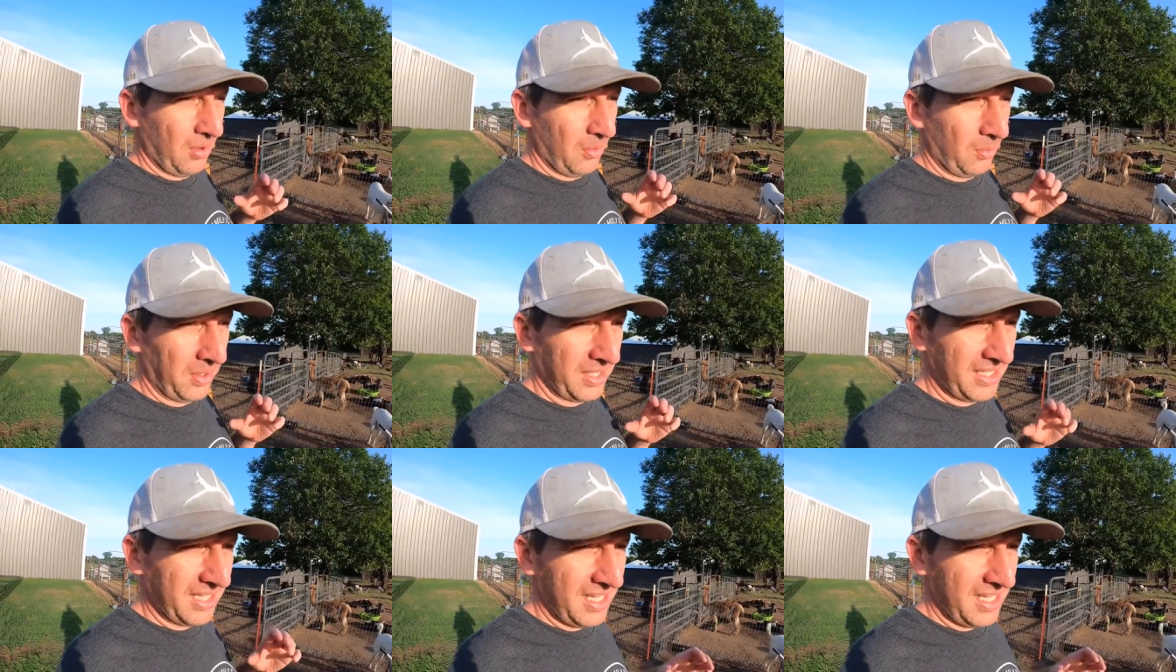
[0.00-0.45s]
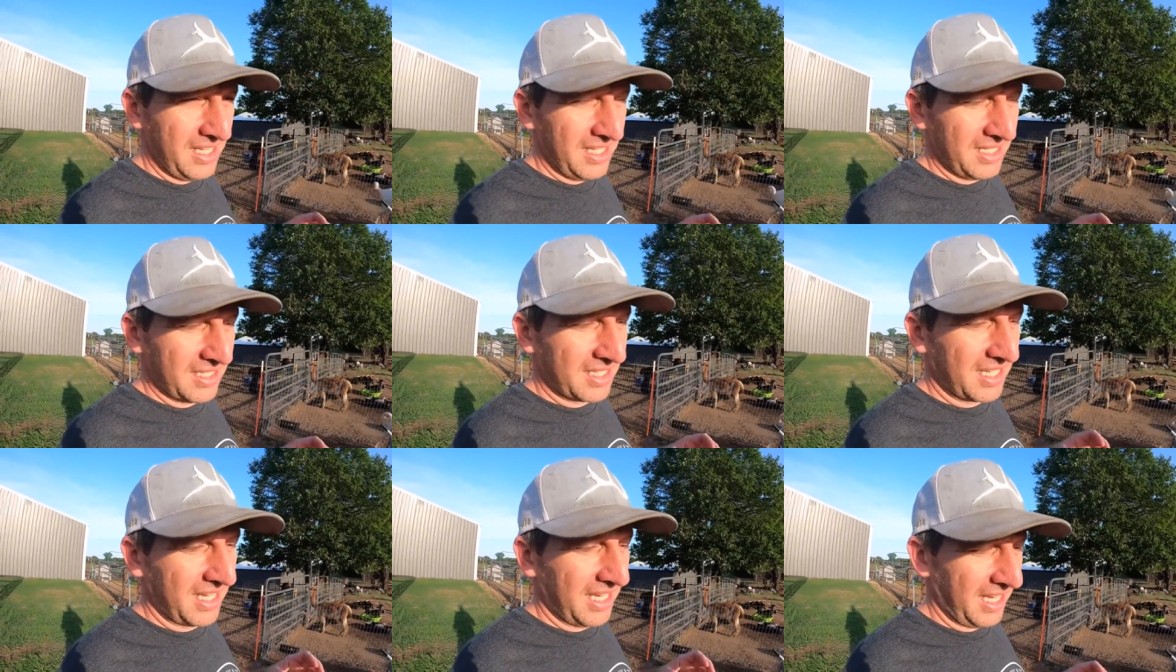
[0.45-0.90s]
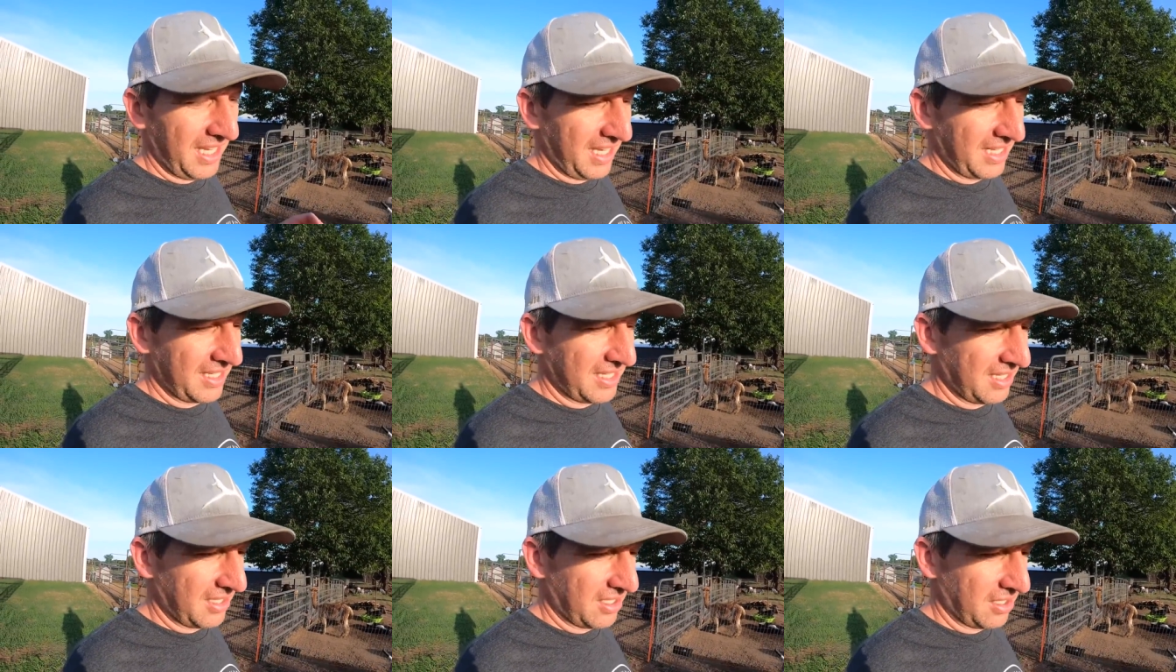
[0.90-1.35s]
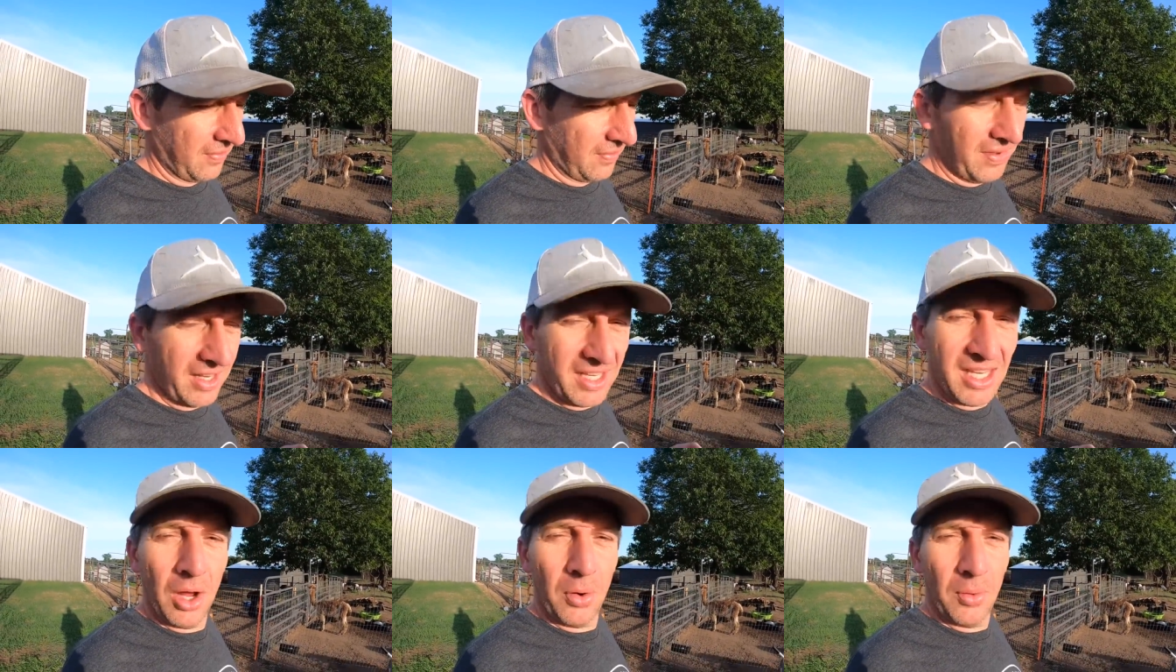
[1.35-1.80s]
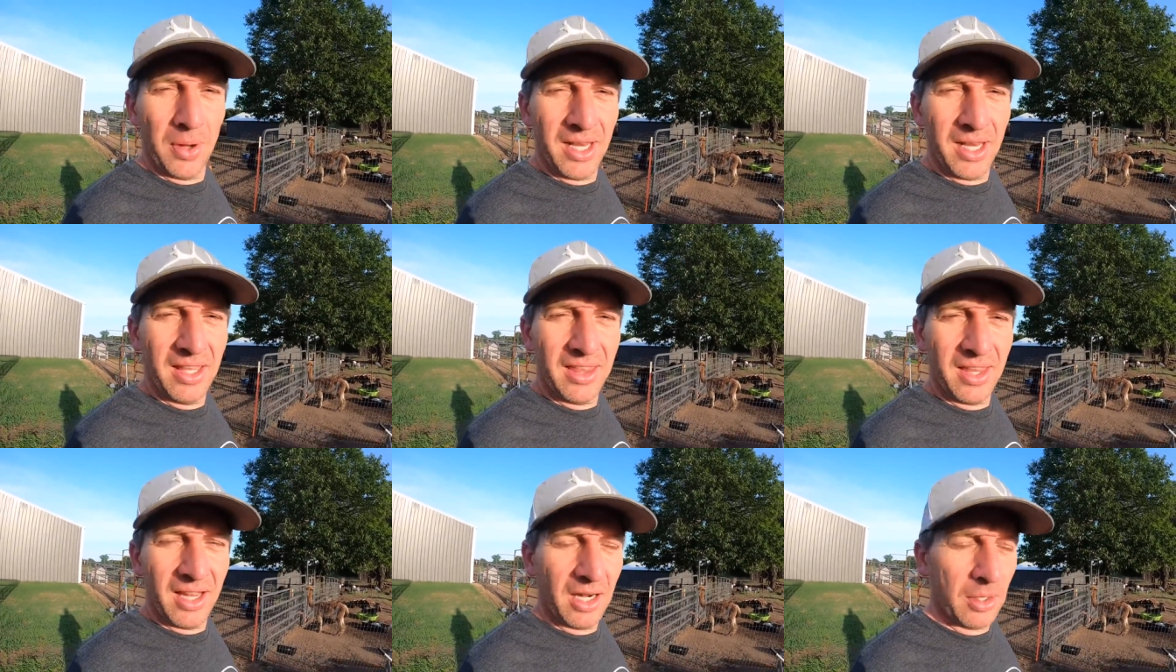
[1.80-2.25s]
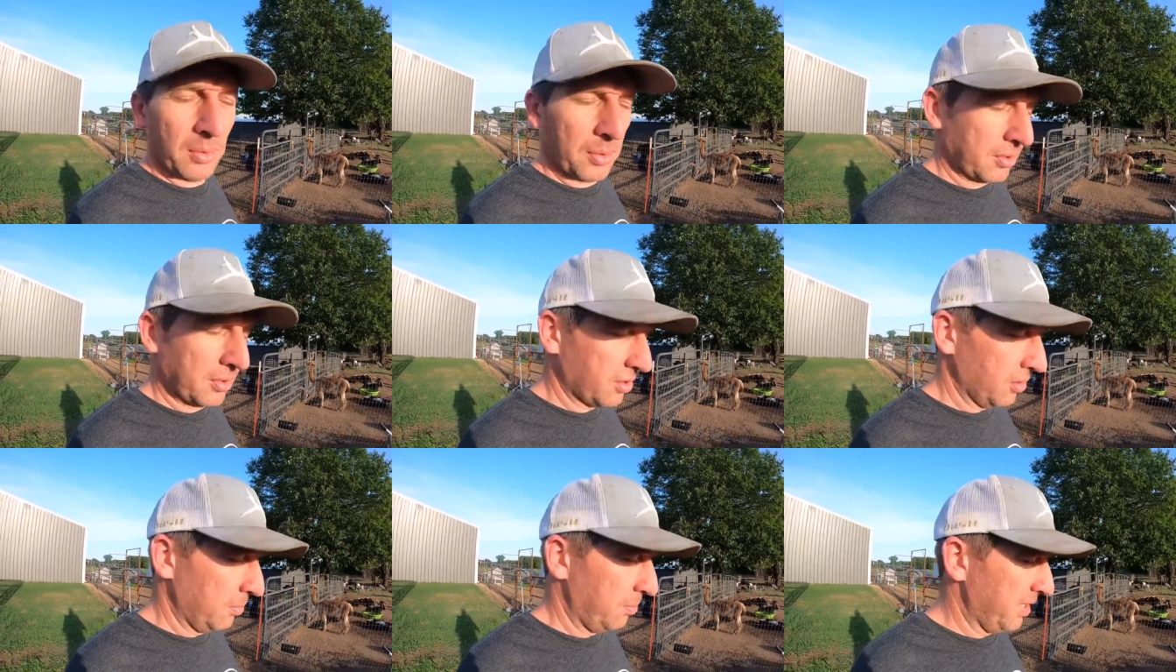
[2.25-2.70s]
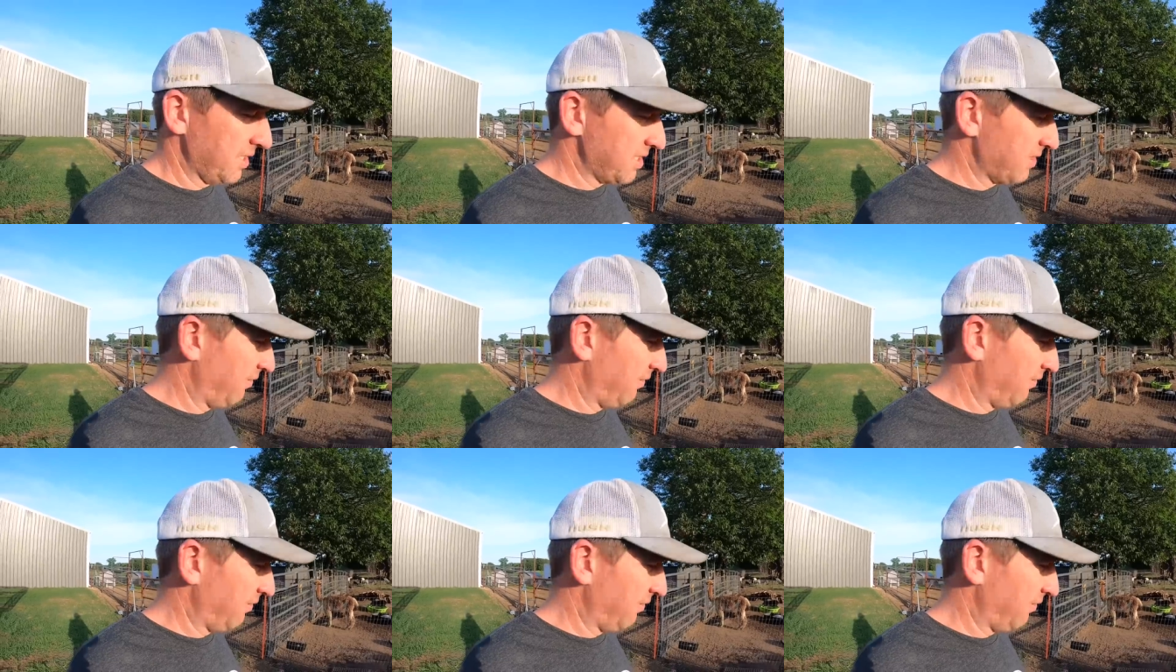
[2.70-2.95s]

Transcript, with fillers: We didn't get to video any there. We were too busy